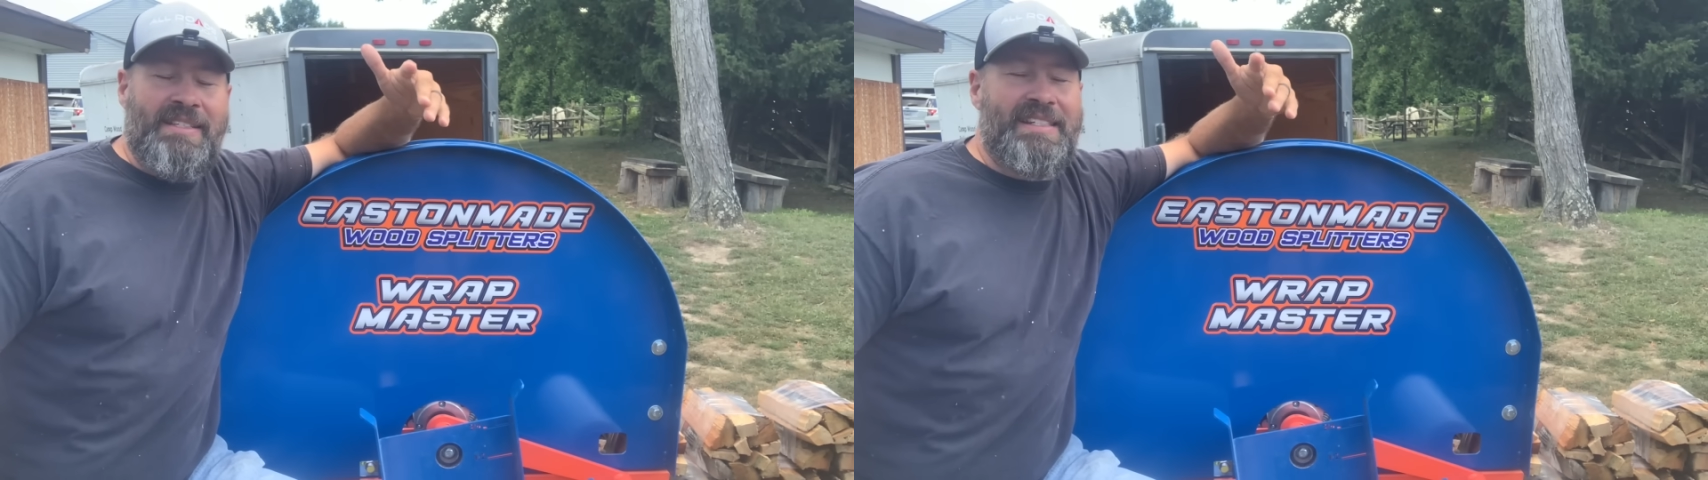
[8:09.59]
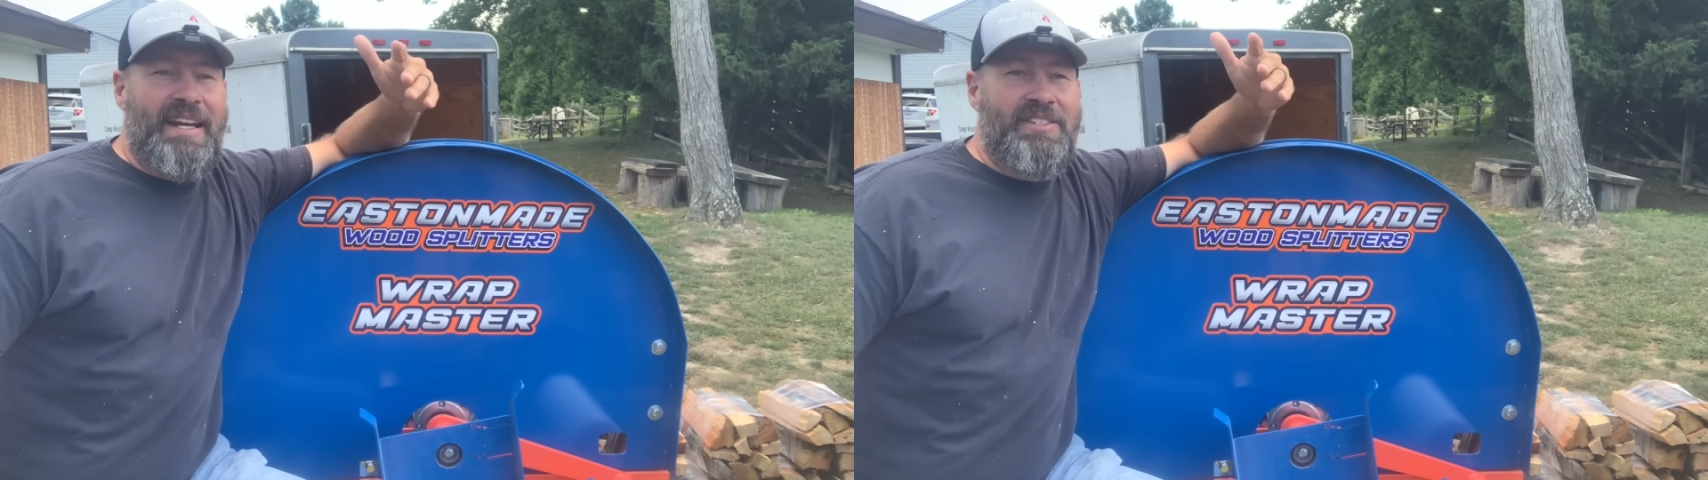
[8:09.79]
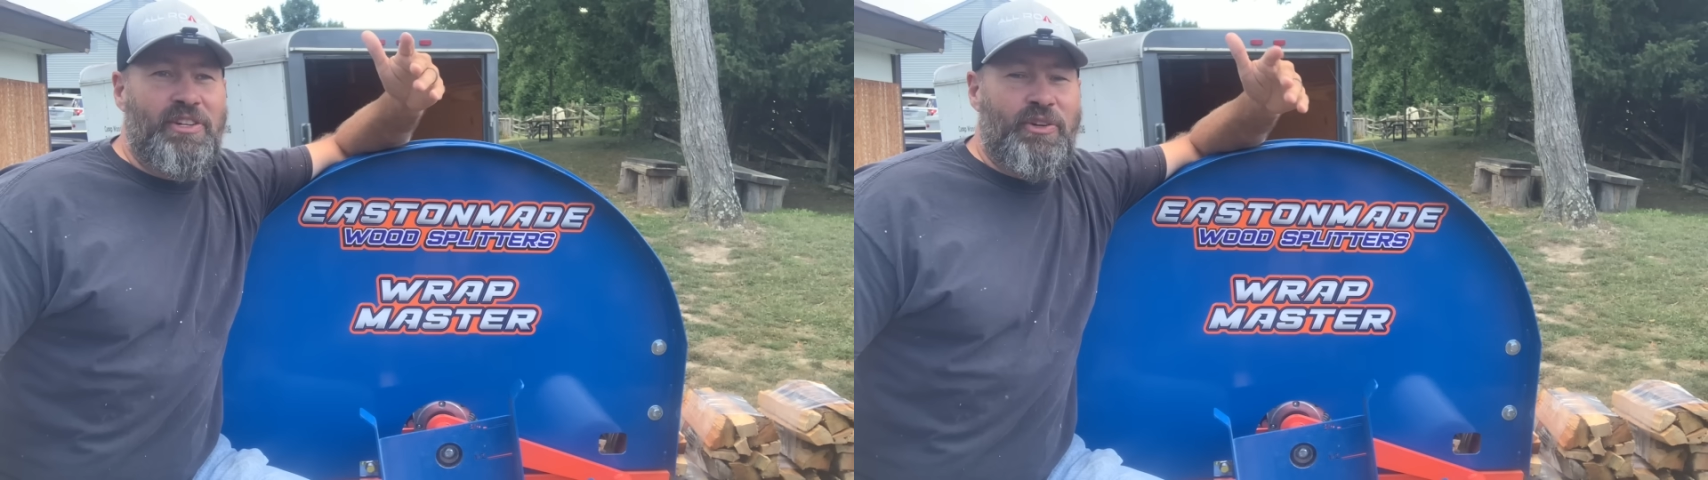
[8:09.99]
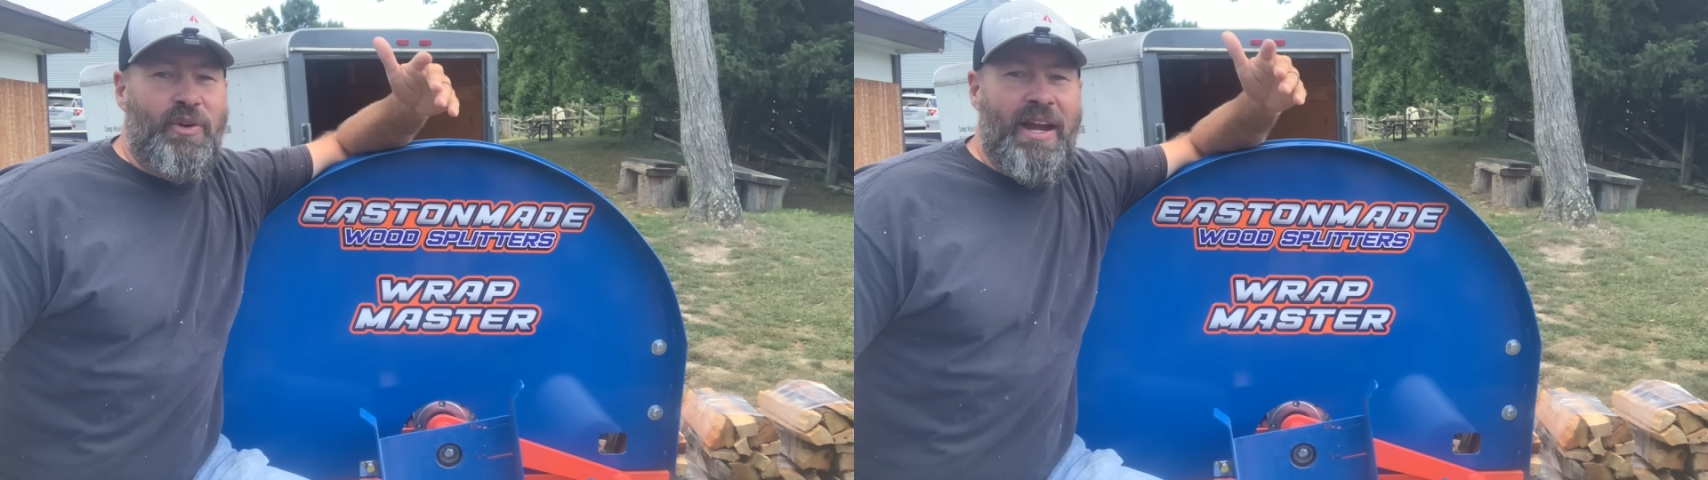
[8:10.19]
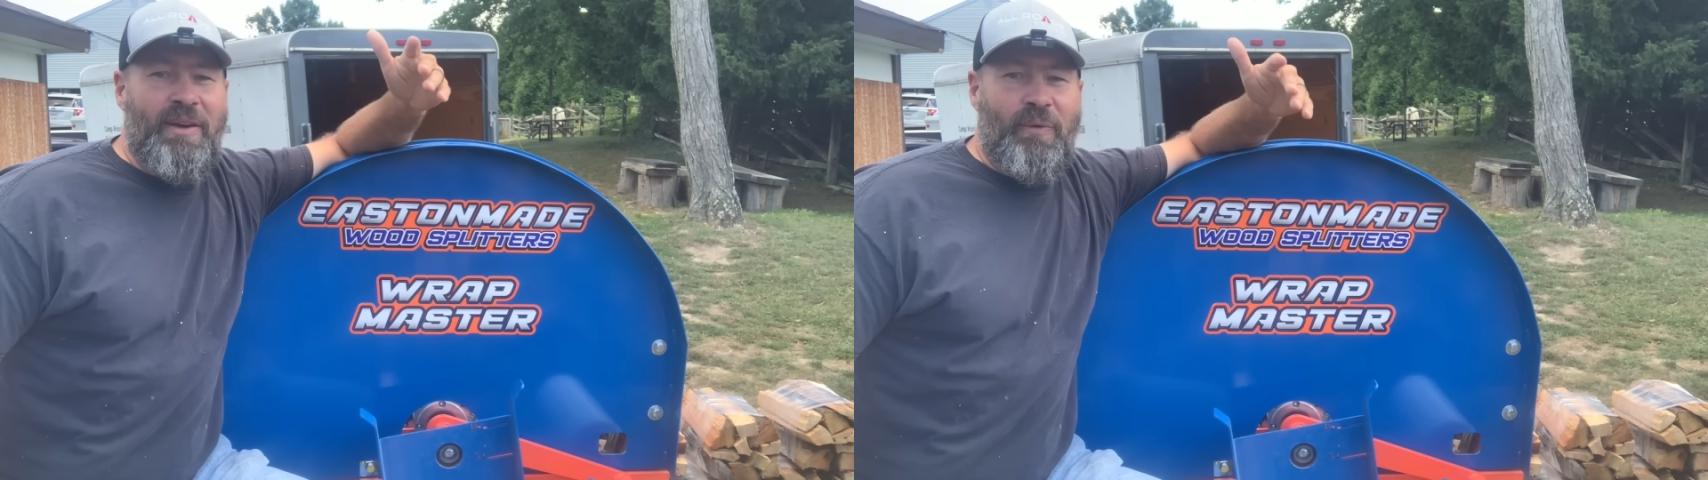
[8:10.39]
is that it's a
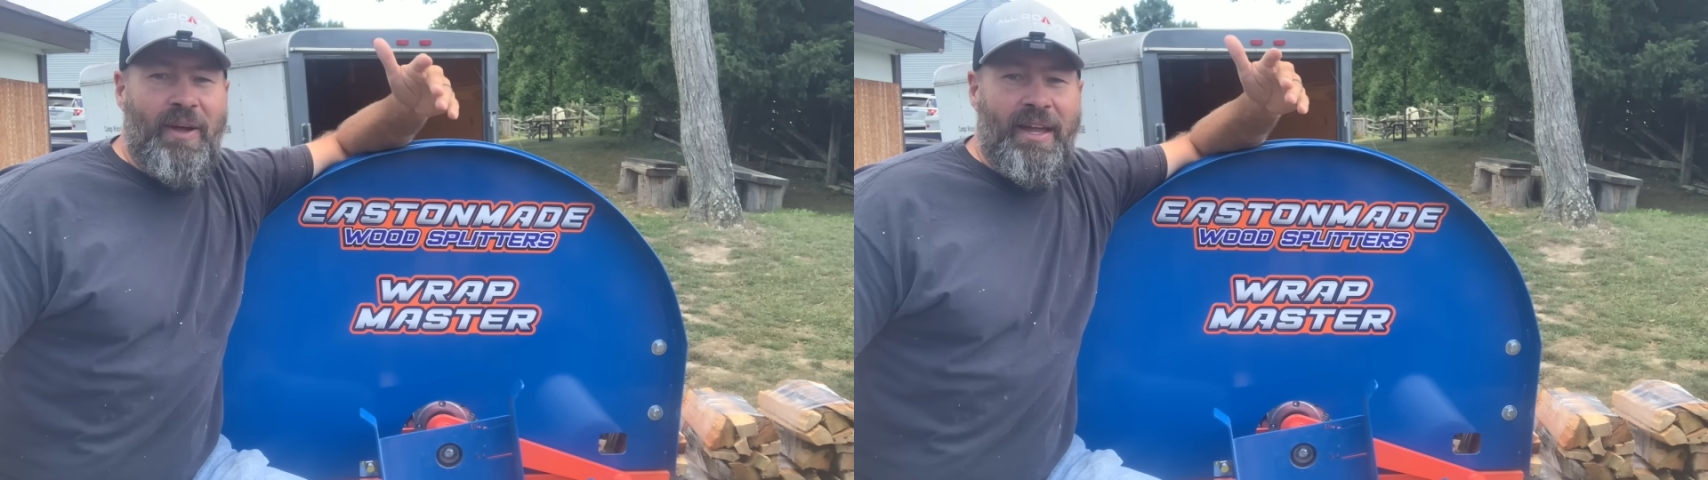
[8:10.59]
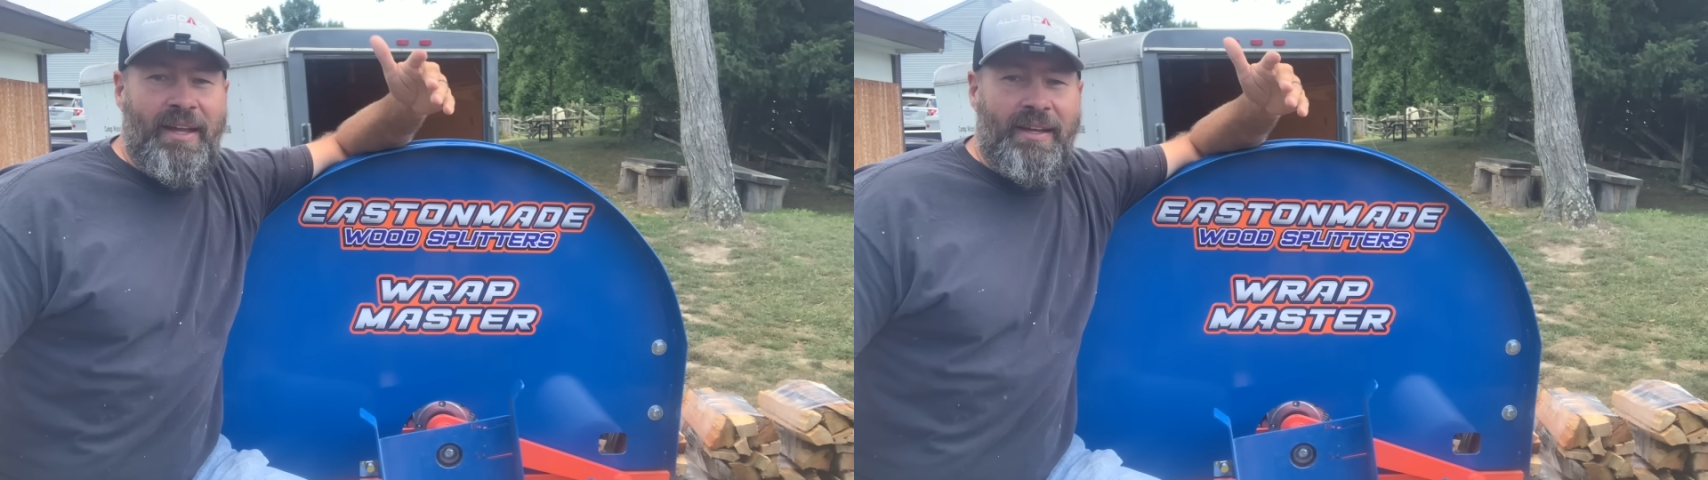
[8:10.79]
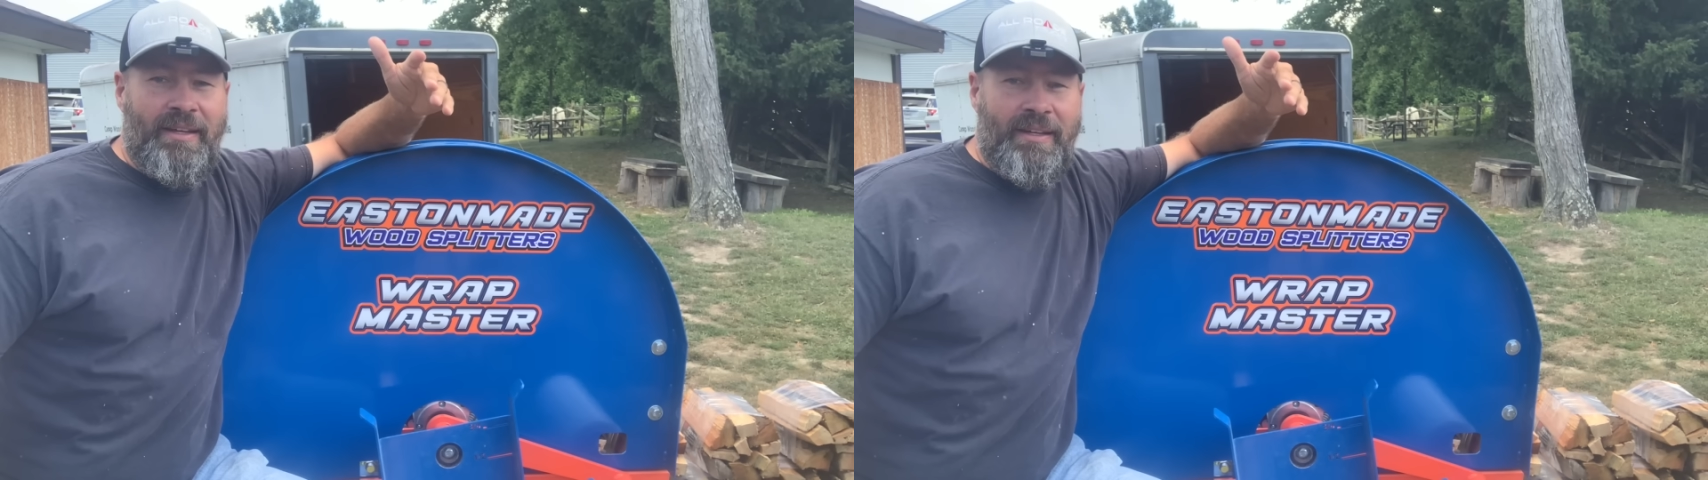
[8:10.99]
great way